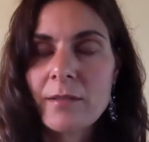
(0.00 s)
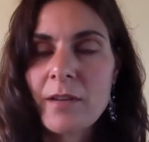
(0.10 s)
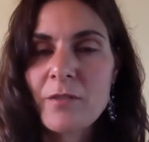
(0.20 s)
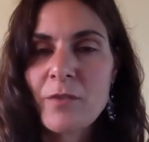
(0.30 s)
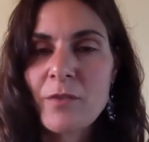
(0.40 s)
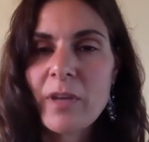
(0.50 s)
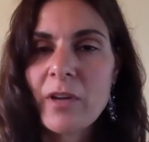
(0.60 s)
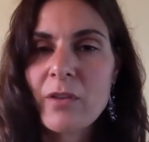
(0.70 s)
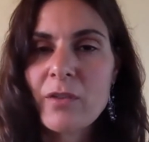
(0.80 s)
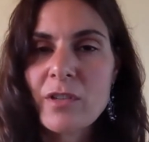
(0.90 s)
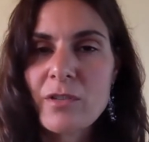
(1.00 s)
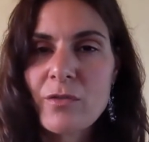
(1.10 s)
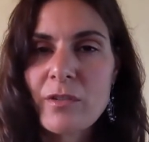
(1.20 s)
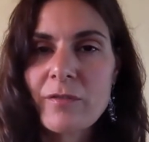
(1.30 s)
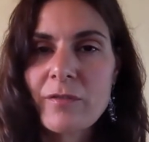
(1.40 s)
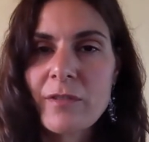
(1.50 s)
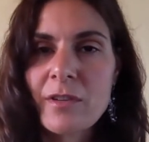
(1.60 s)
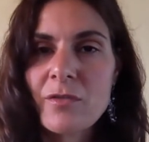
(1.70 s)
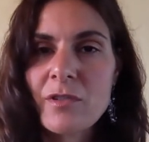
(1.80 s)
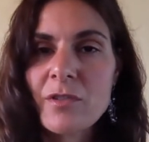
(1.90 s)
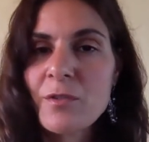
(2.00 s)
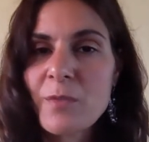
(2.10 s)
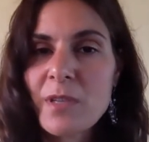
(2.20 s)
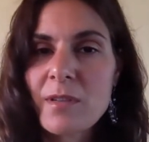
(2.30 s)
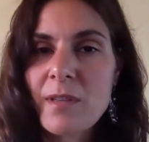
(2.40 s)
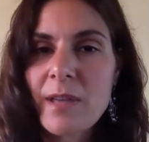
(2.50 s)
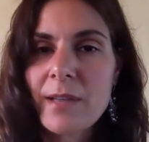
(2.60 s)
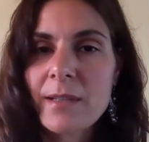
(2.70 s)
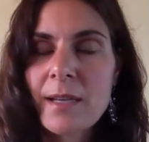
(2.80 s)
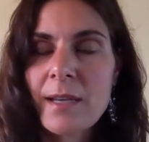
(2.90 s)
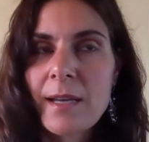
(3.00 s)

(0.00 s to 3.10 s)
loved when my coach had sort of introduced me to that.